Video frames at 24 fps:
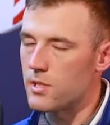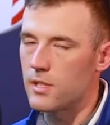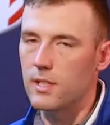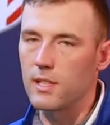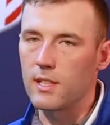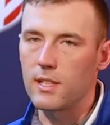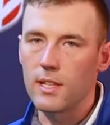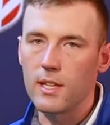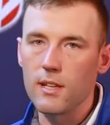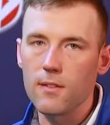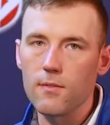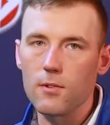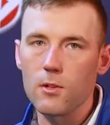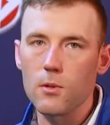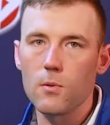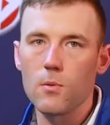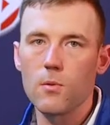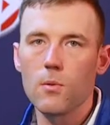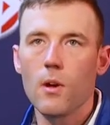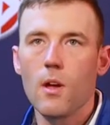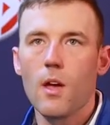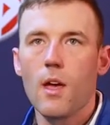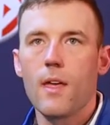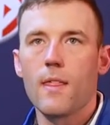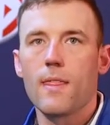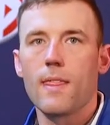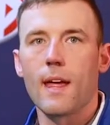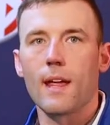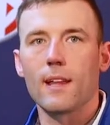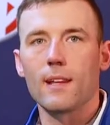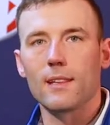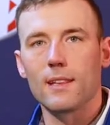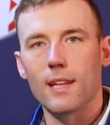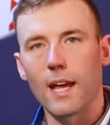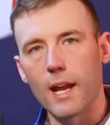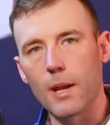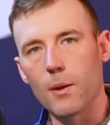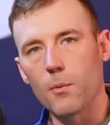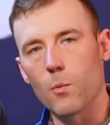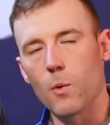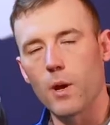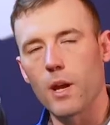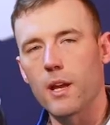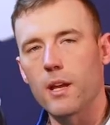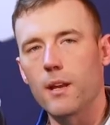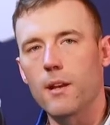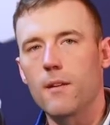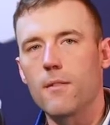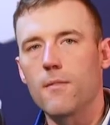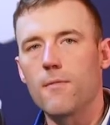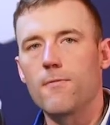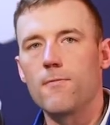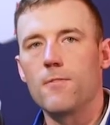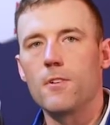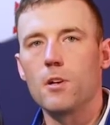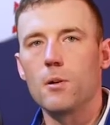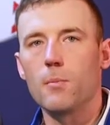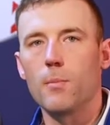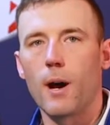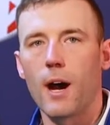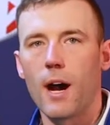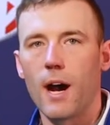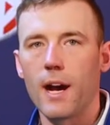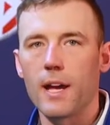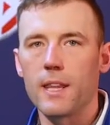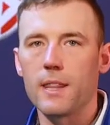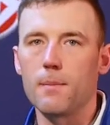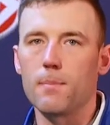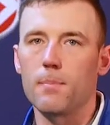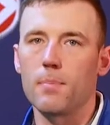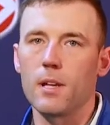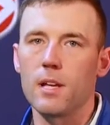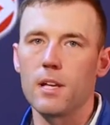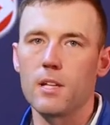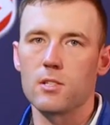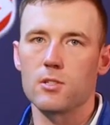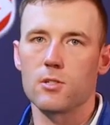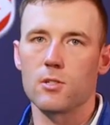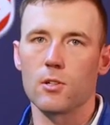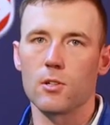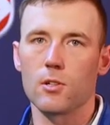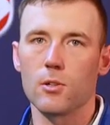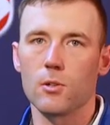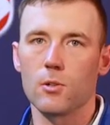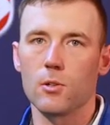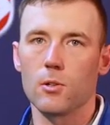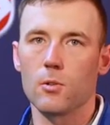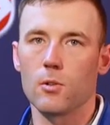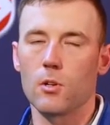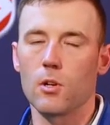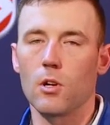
to give you that lightweight feel behind the plate so you